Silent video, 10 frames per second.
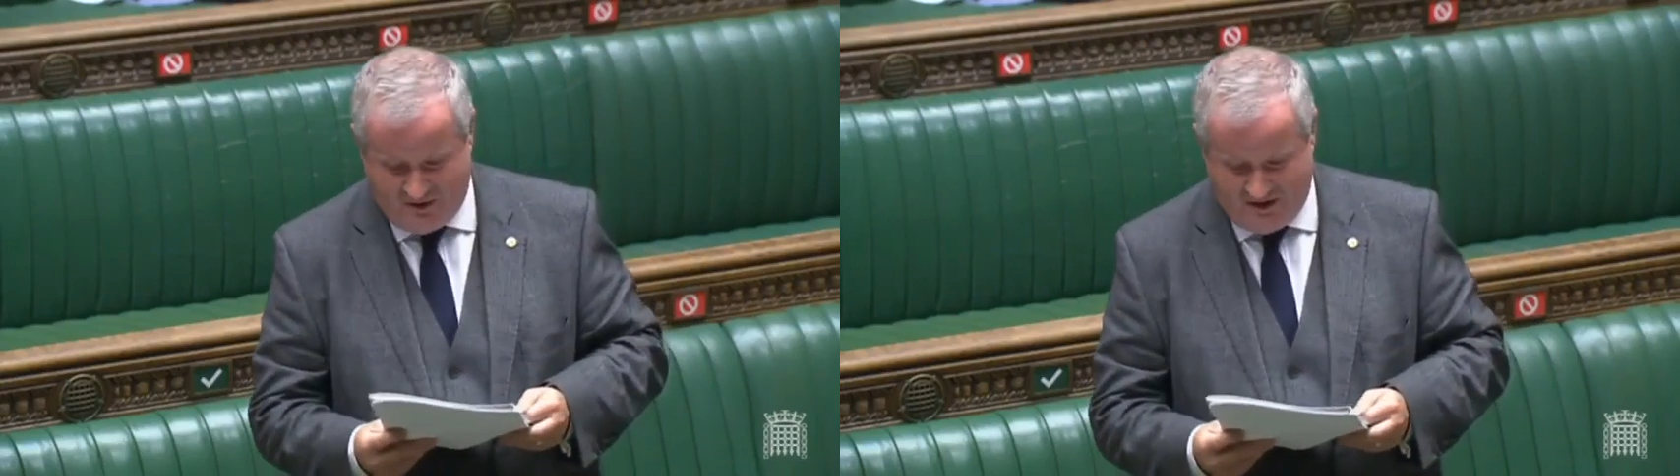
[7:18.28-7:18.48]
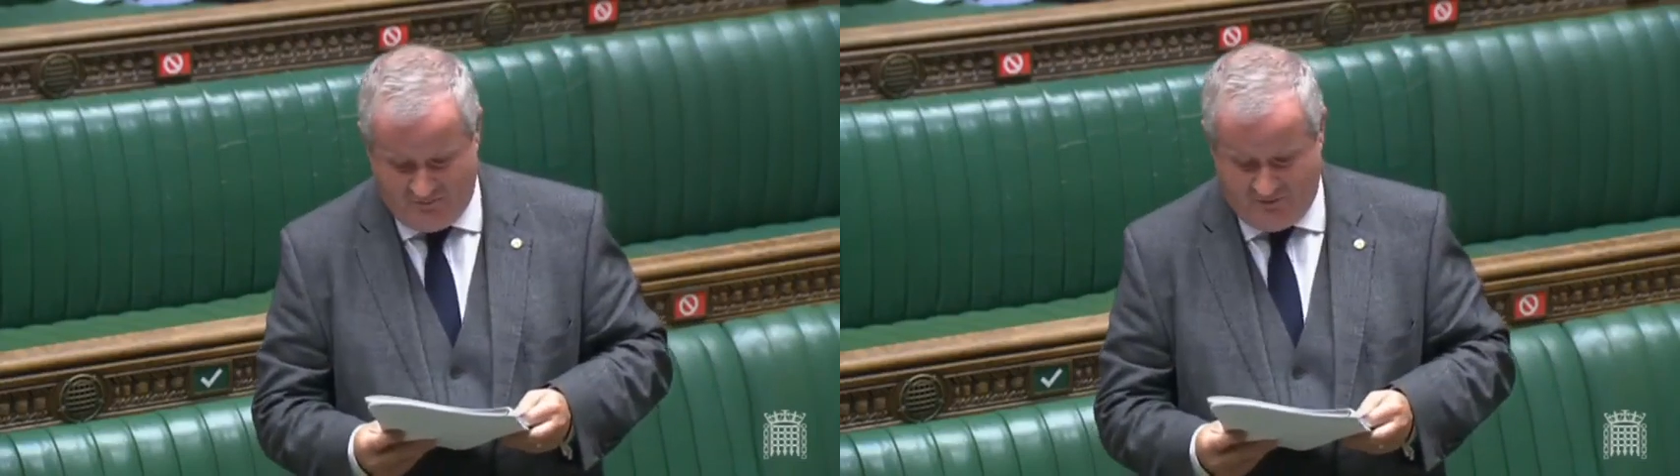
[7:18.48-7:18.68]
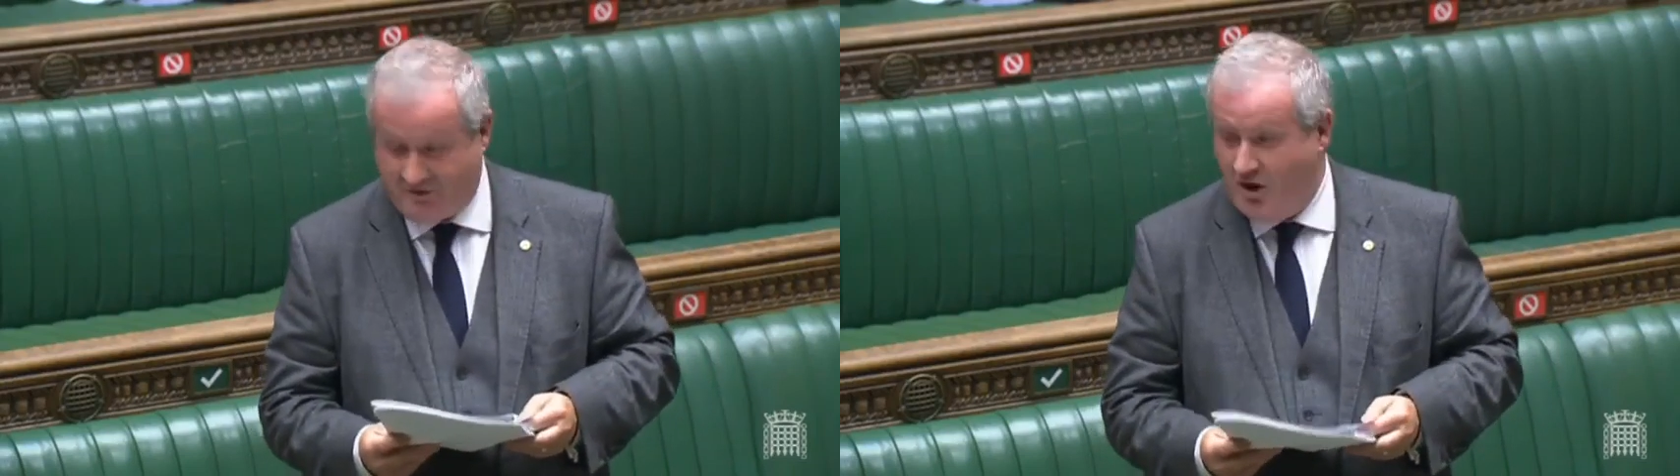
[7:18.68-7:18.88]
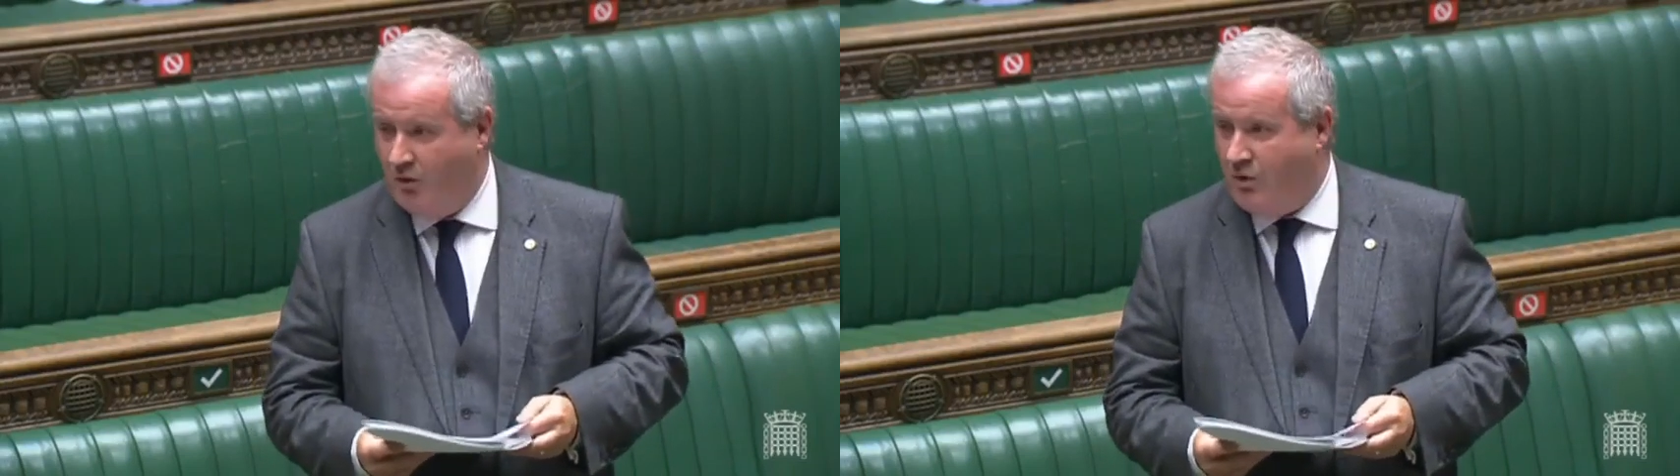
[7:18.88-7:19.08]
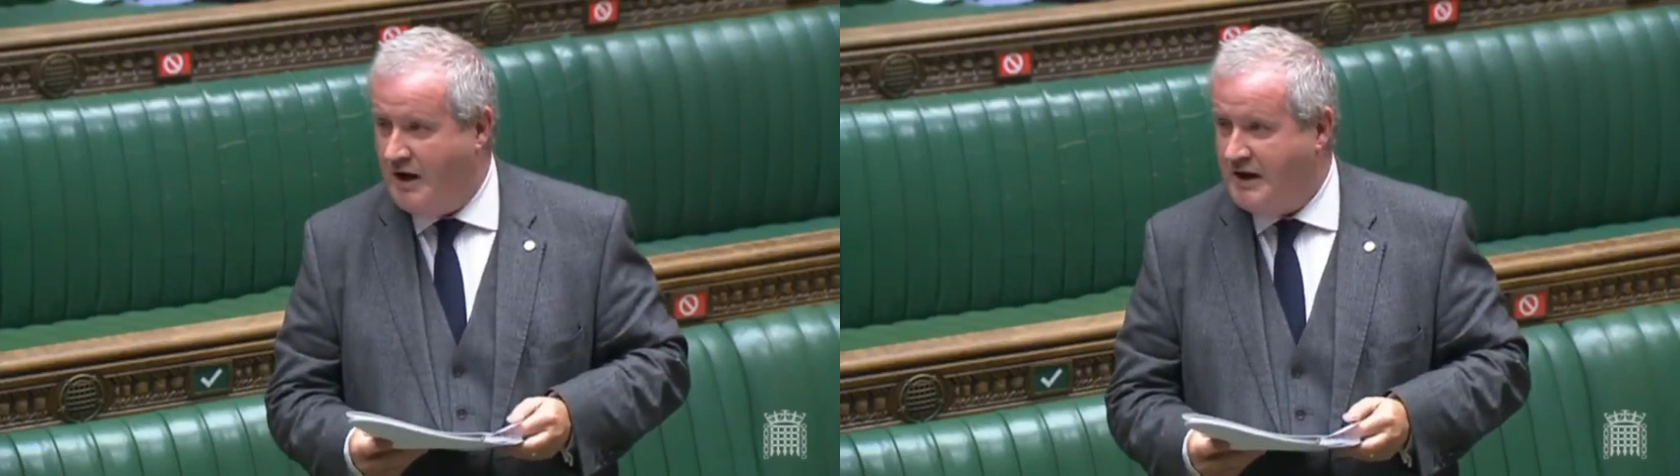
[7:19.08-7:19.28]
Parliament?
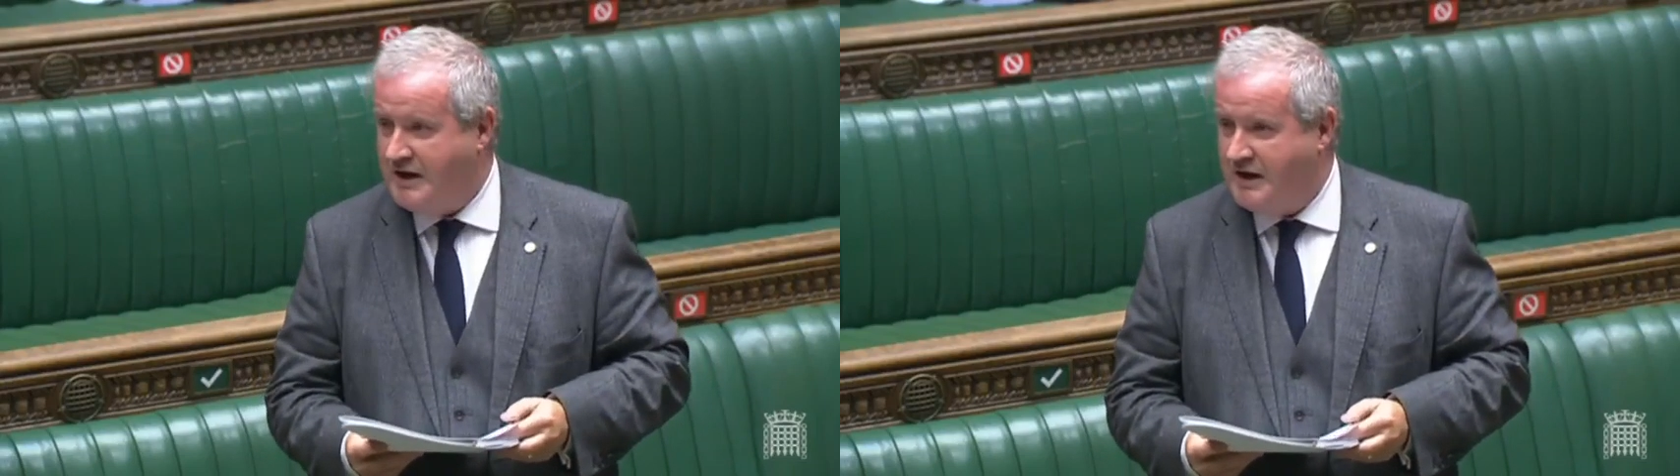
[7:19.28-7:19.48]
Why